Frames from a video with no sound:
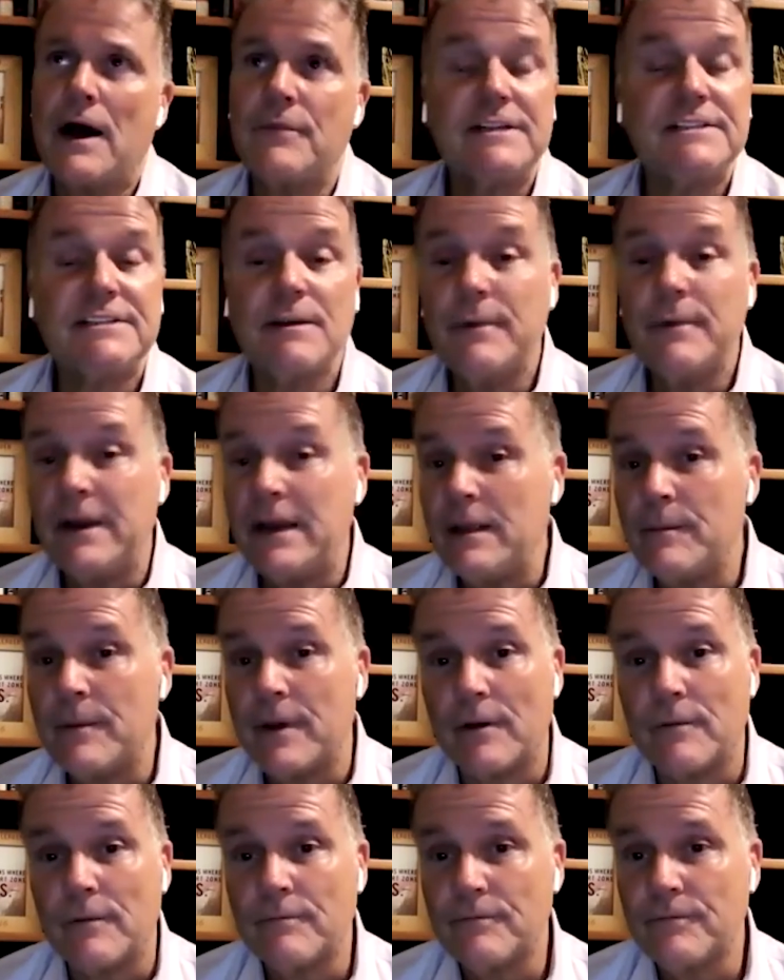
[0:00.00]
They can send me an
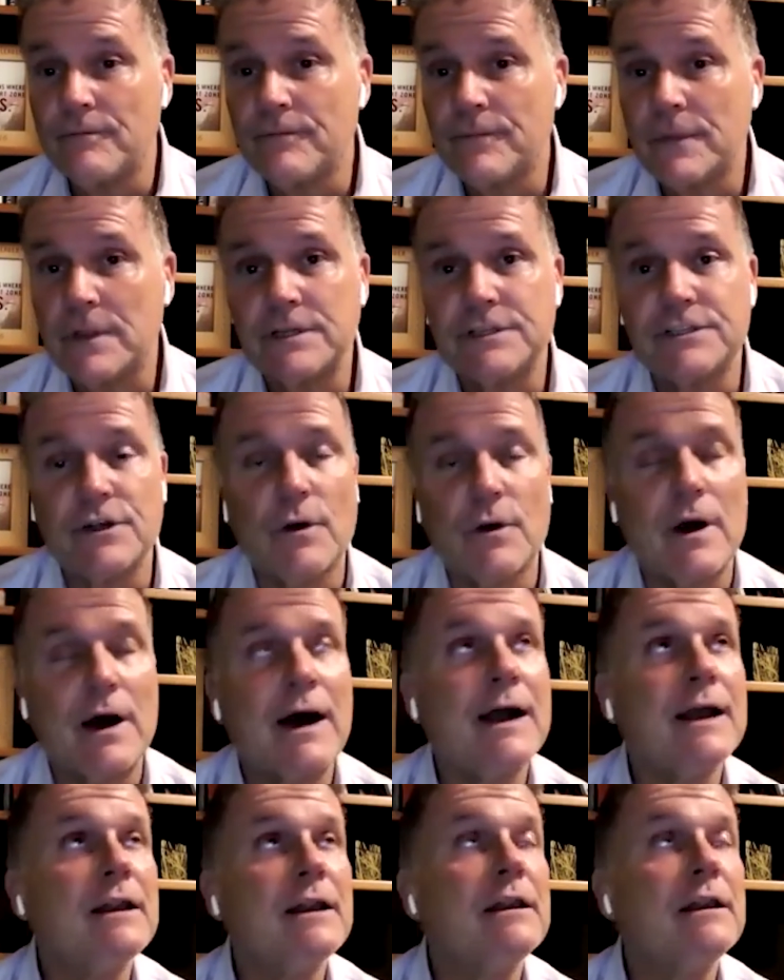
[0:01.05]
email. So
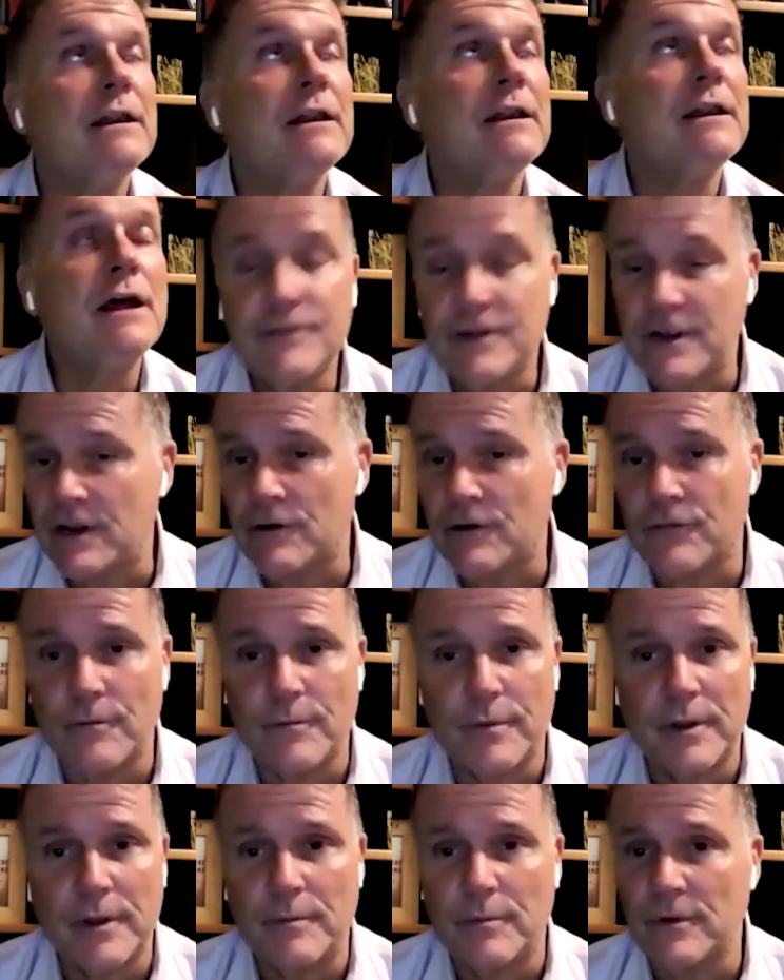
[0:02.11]
I love to
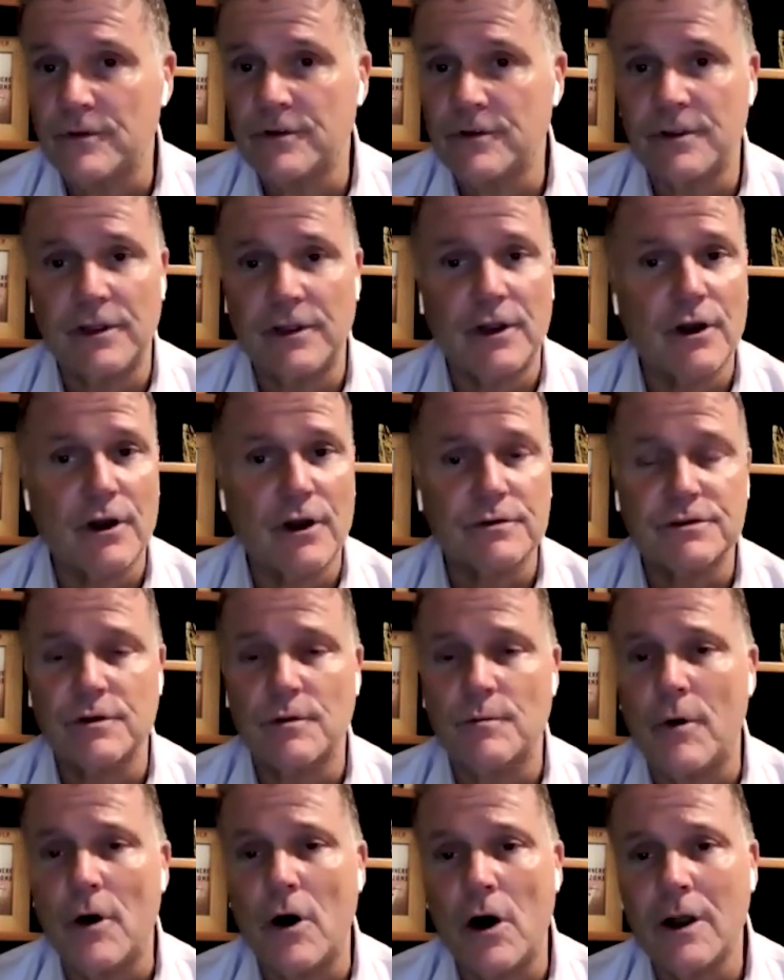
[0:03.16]
hear from people,
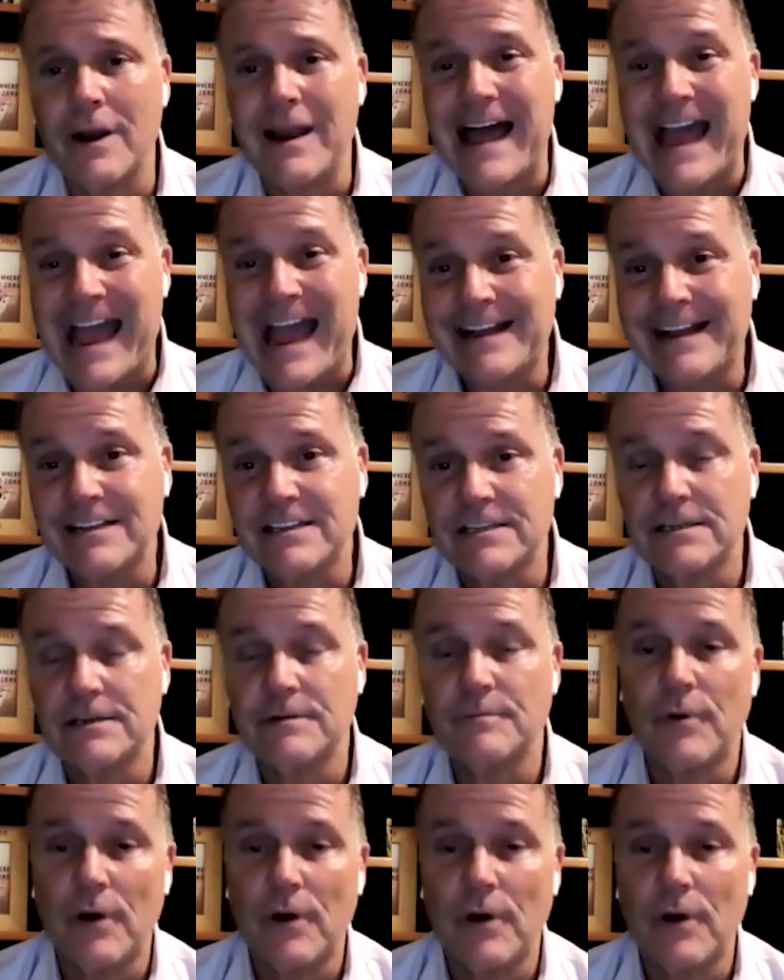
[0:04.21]
so
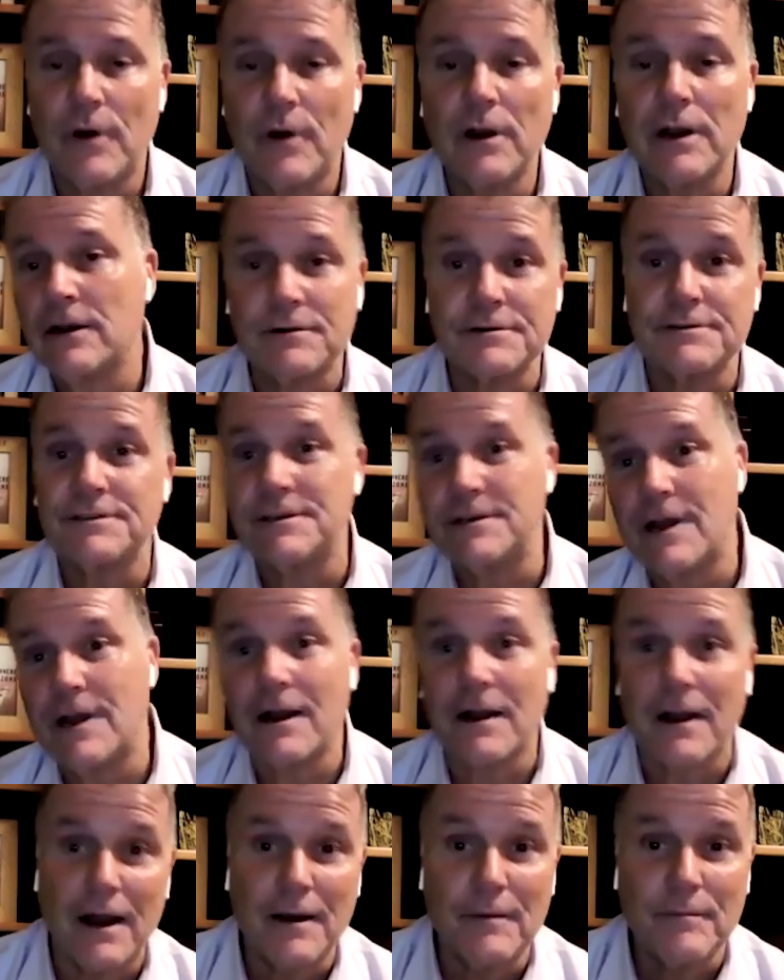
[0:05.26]

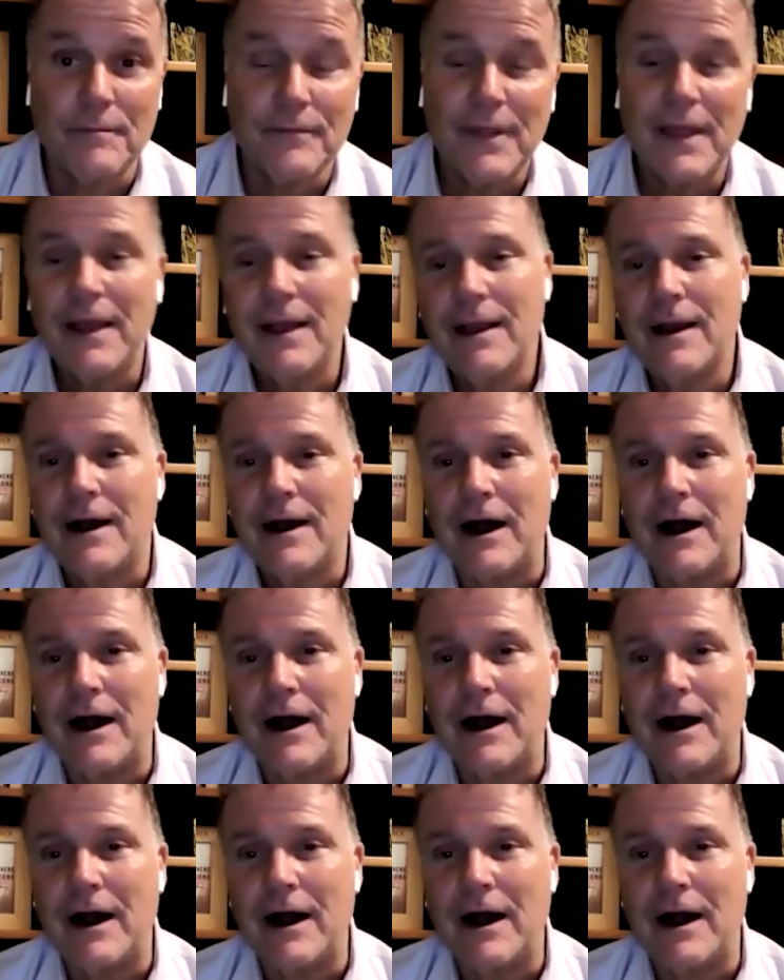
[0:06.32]
paulandlarsen.com.